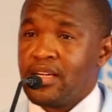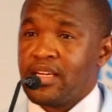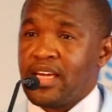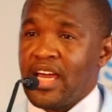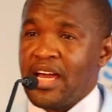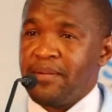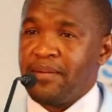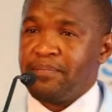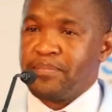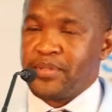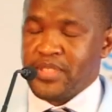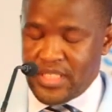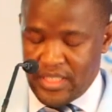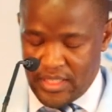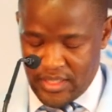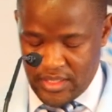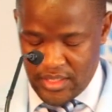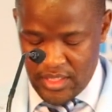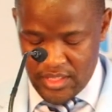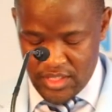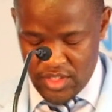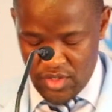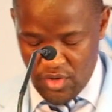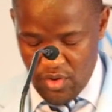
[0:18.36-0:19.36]
Cap
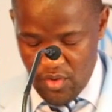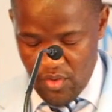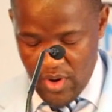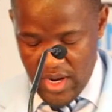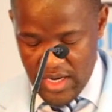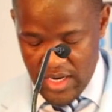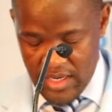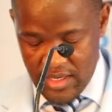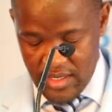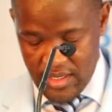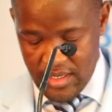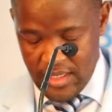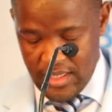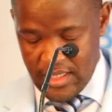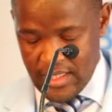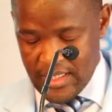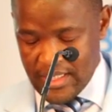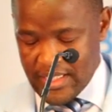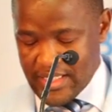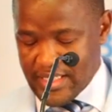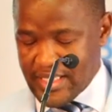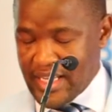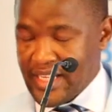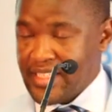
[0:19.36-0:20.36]
6001,
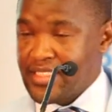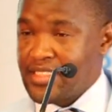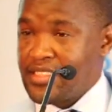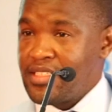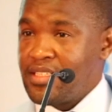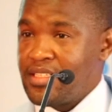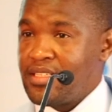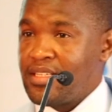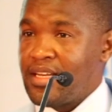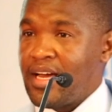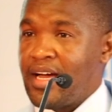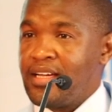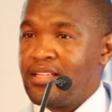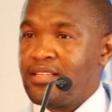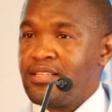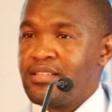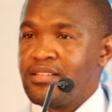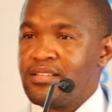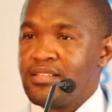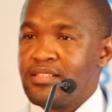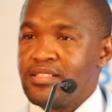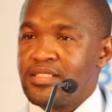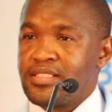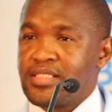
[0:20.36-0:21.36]
Section 9,
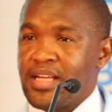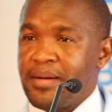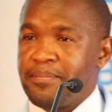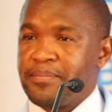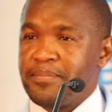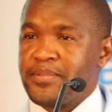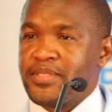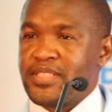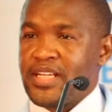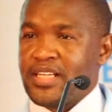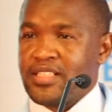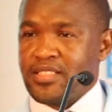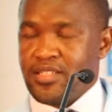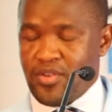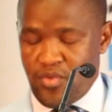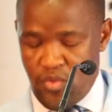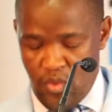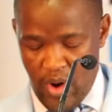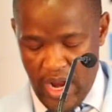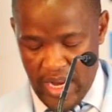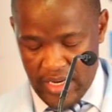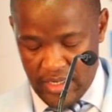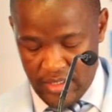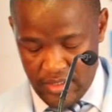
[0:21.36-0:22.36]
Subsection
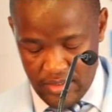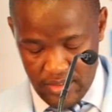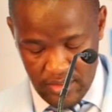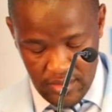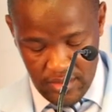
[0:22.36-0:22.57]
1.